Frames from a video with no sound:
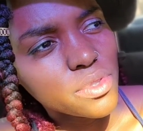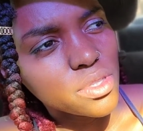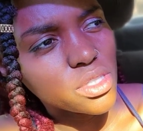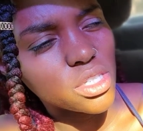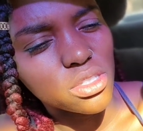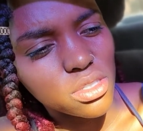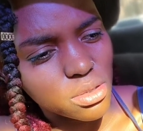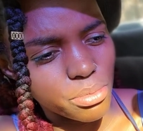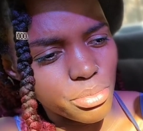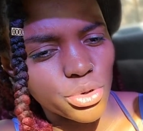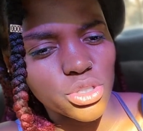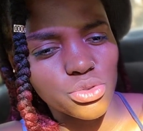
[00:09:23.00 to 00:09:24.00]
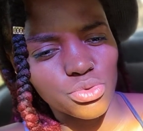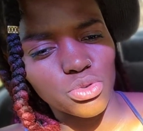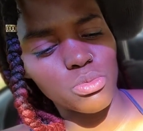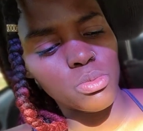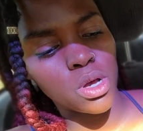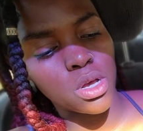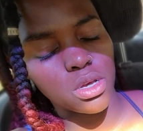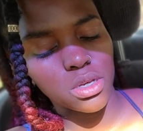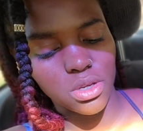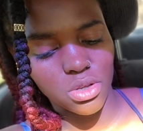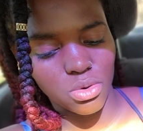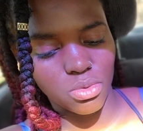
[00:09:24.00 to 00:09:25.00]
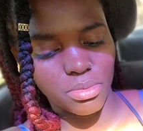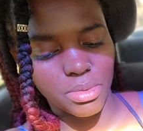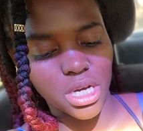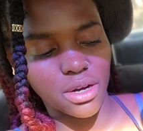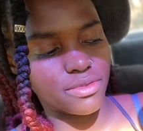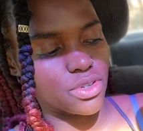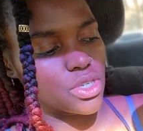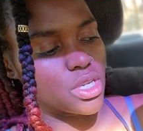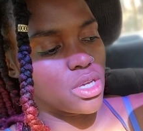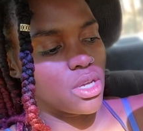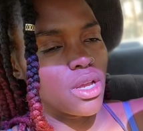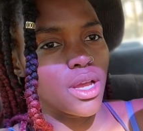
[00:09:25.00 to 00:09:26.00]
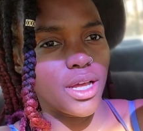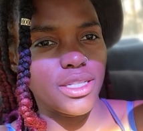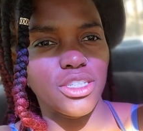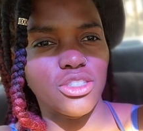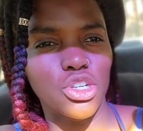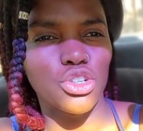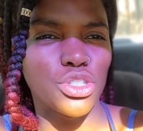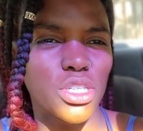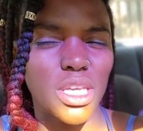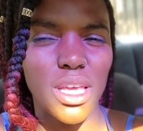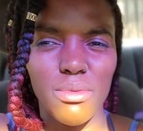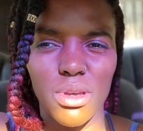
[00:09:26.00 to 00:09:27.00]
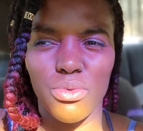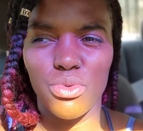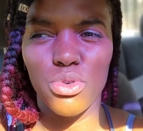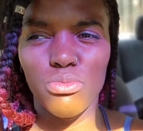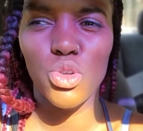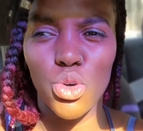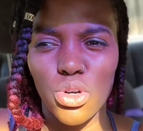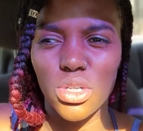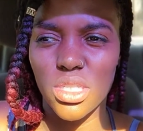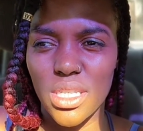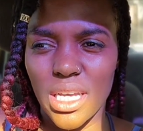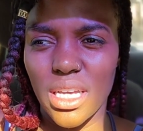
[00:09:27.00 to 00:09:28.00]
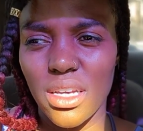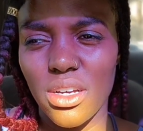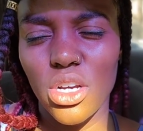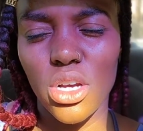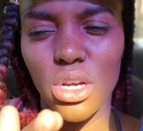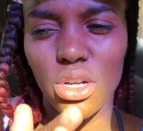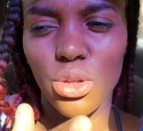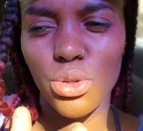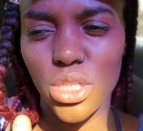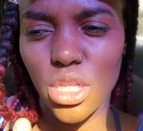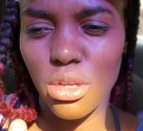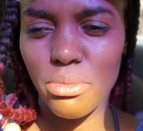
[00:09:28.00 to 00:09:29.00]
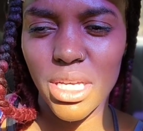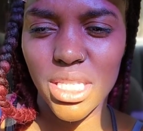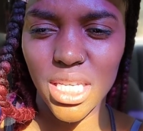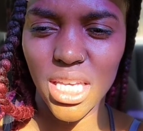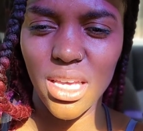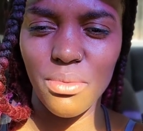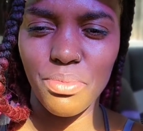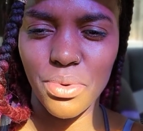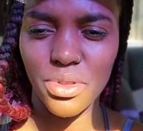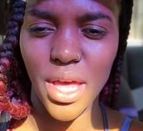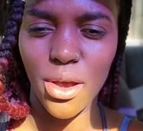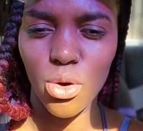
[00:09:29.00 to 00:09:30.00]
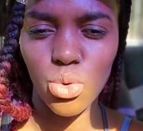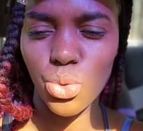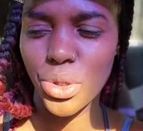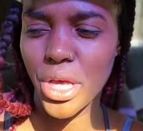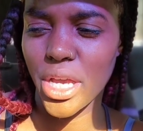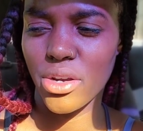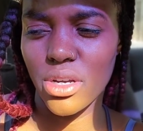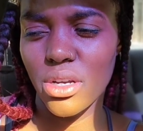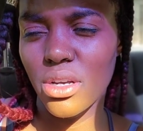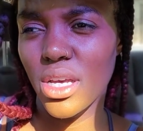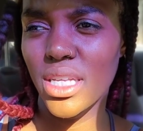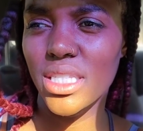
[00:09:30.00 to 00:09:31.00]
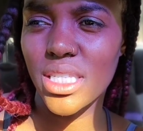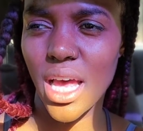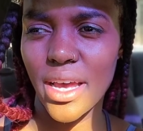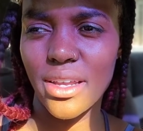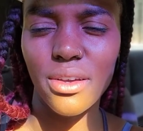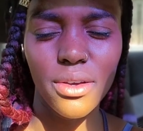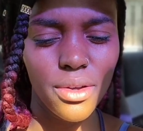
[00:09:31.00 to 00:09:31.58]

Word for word: Since the boys' room, you know, will be covered at least the girls can keep their room doors like closed a little bit to keep that cool air inside.